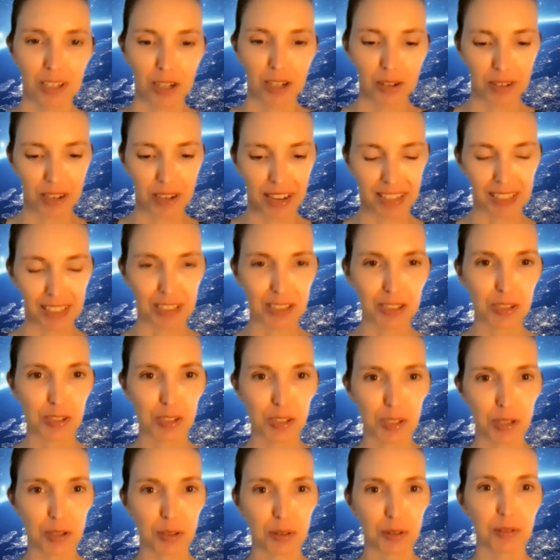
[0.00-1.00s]
All right,
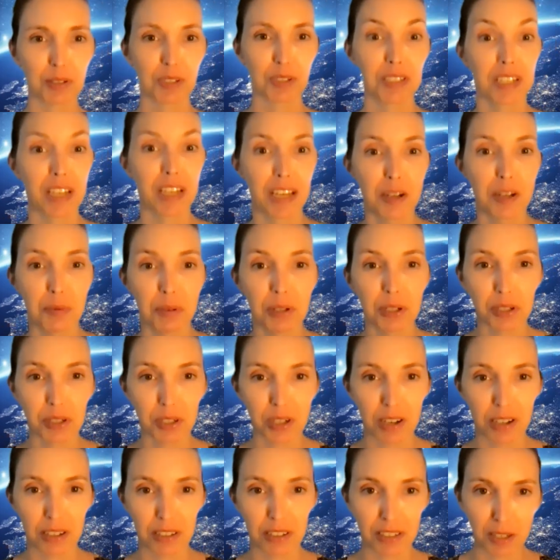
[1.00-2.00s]
so today we are
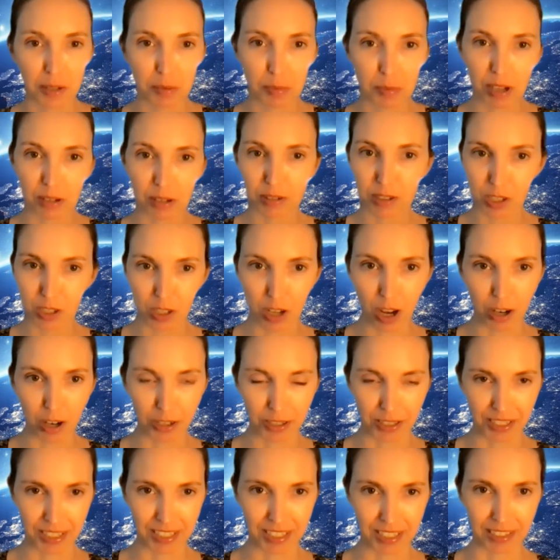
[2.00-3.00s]
talking about
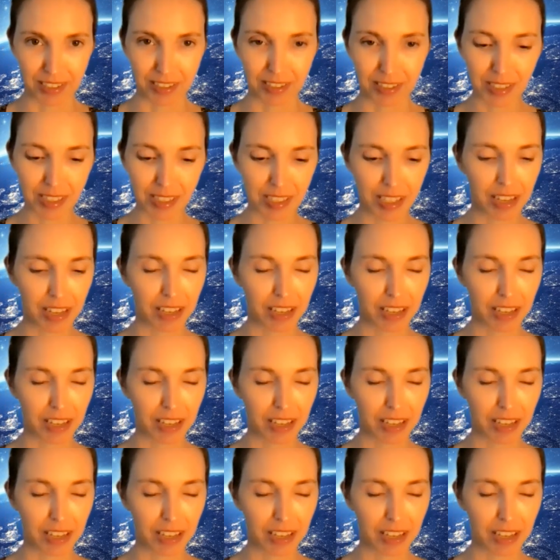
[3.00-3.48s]
Socrates.